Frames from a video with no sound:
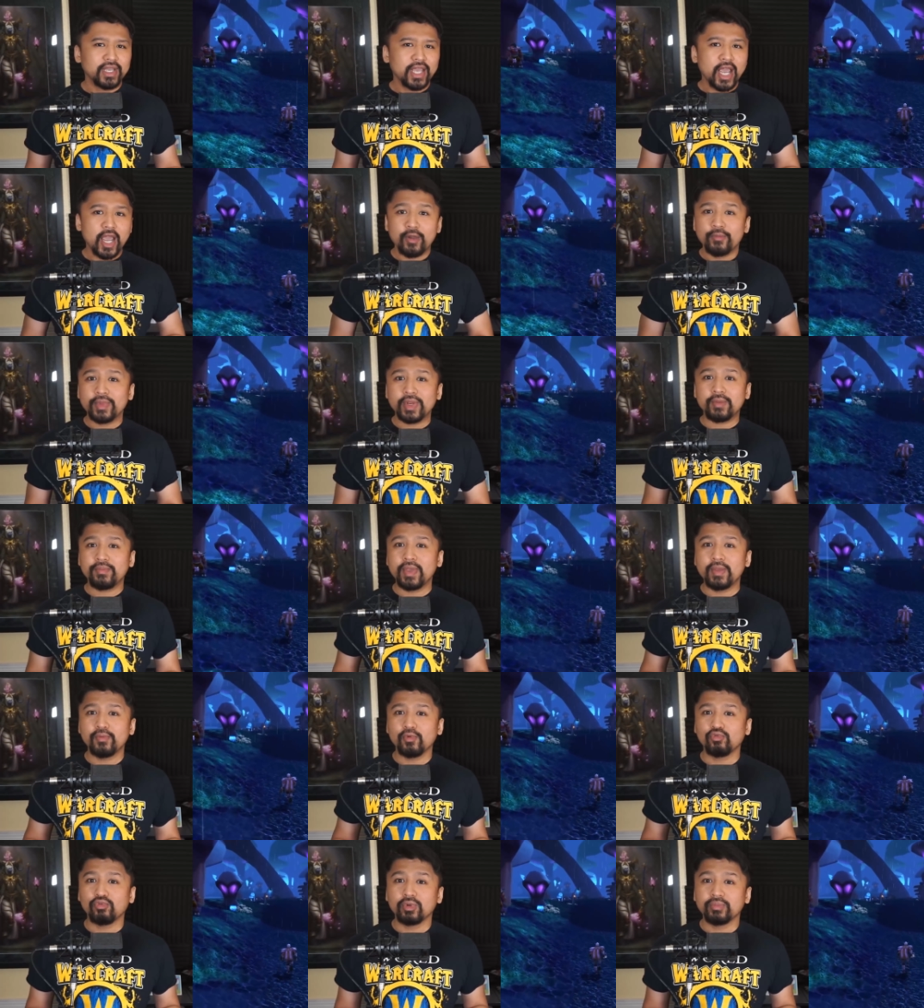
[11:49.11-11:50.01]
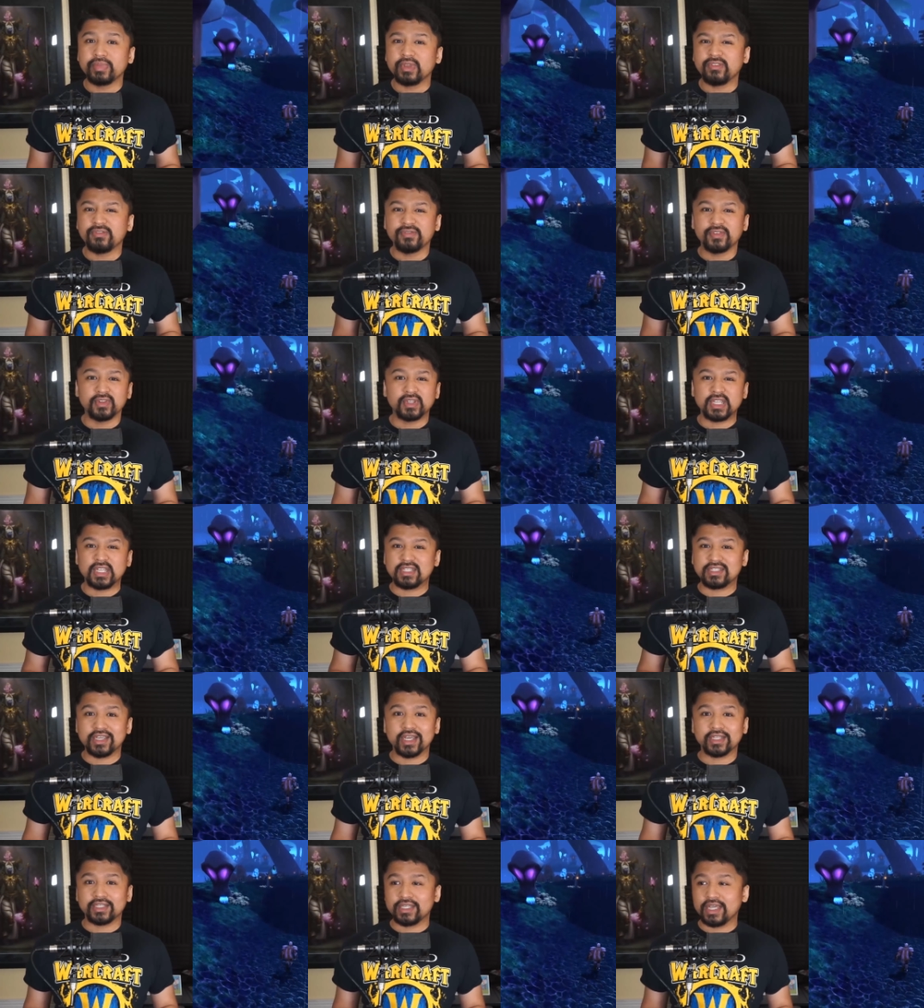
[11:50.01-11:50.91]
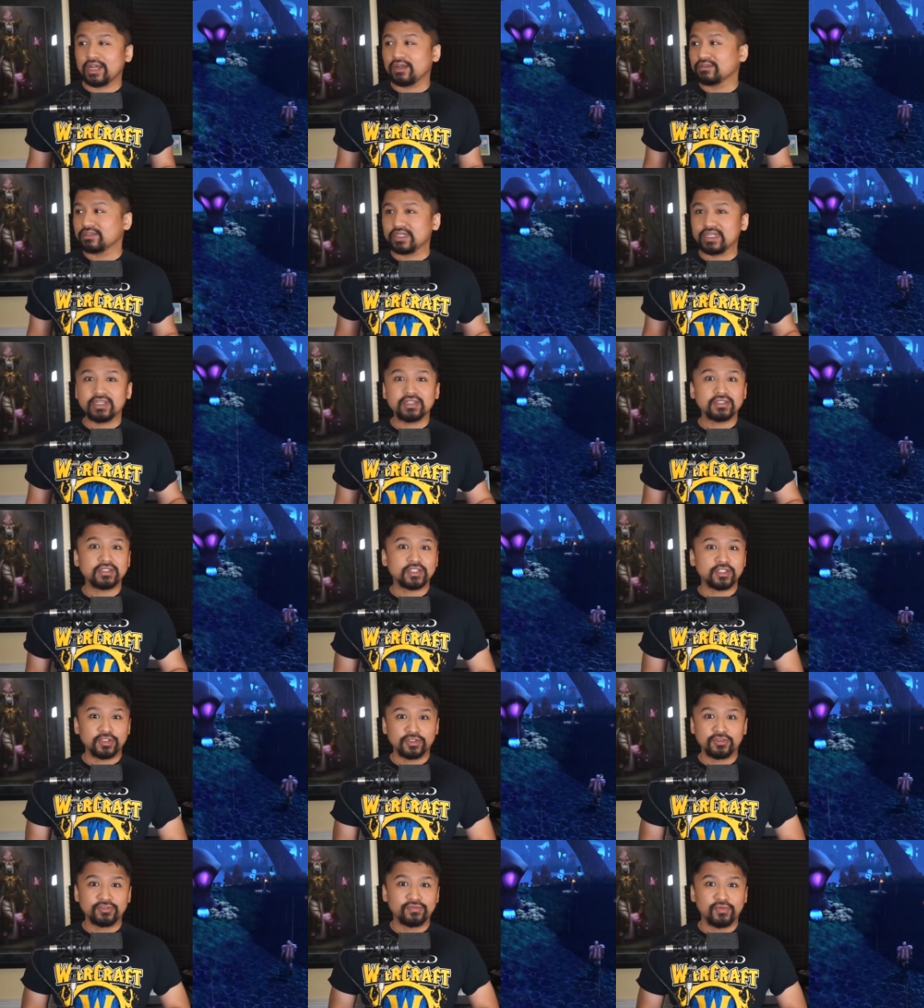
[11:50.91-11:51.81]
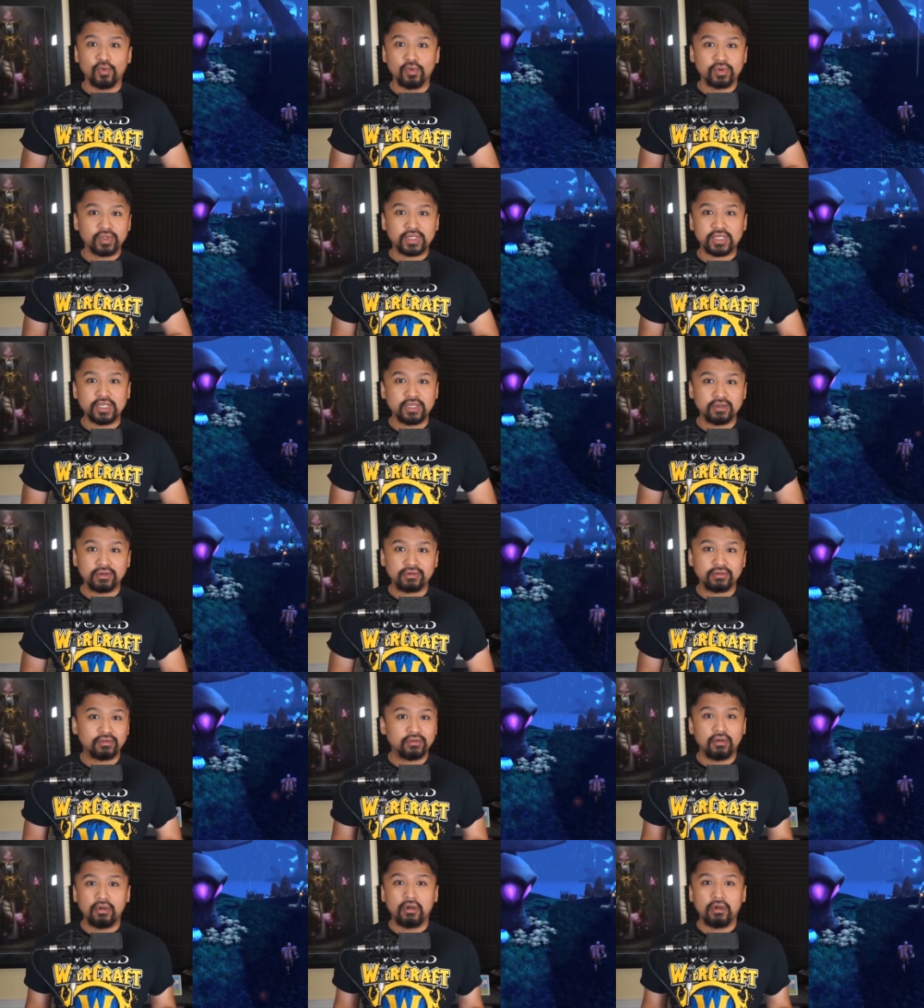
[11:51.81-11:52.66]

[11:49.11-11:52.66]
how many people will be fully decked out in tier 4 gear,